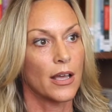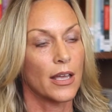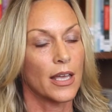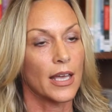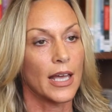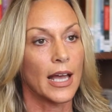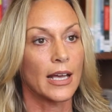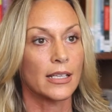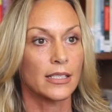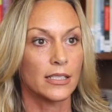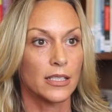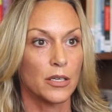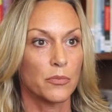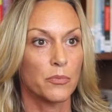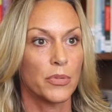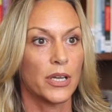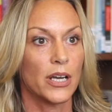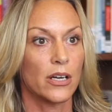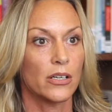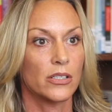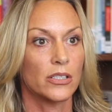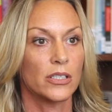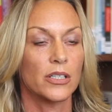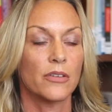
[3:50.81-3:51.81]
as
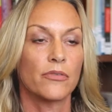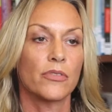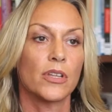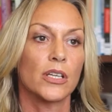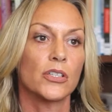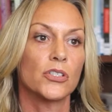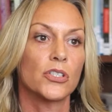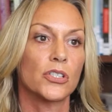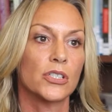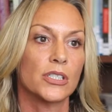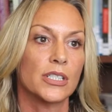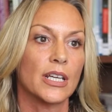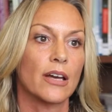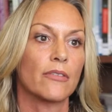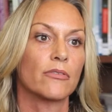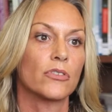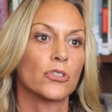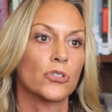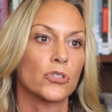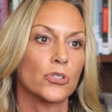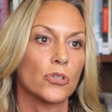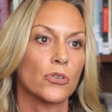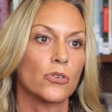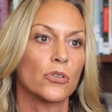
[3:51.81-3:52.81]
compared to if they just have to show